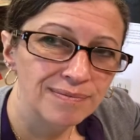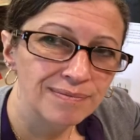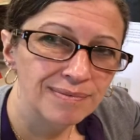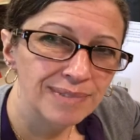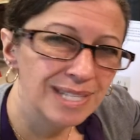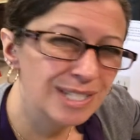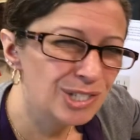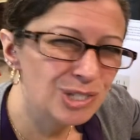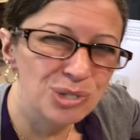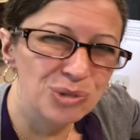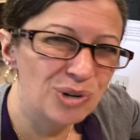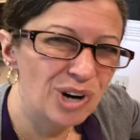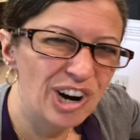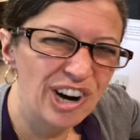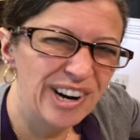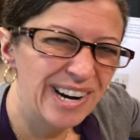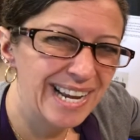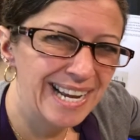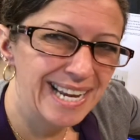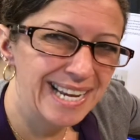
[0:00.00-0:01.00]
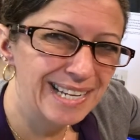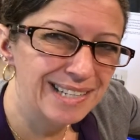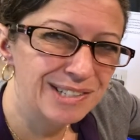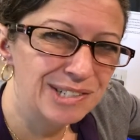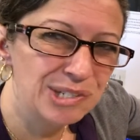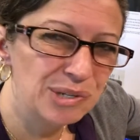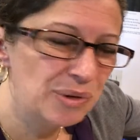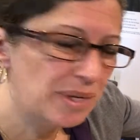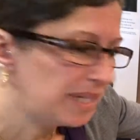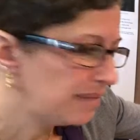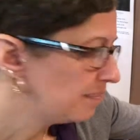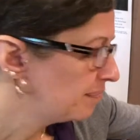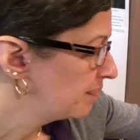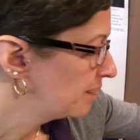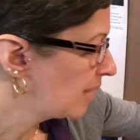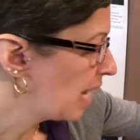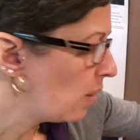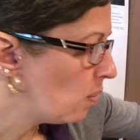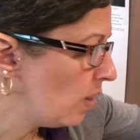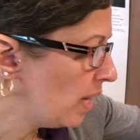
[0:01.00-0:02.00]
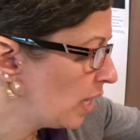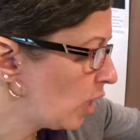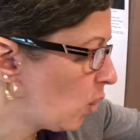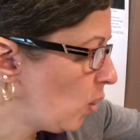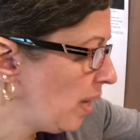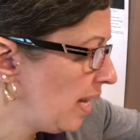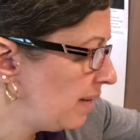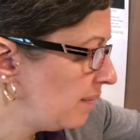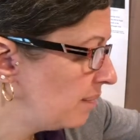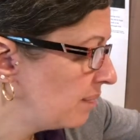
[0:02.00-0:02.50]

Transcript: It's too hard. I can't do it. I want to quit.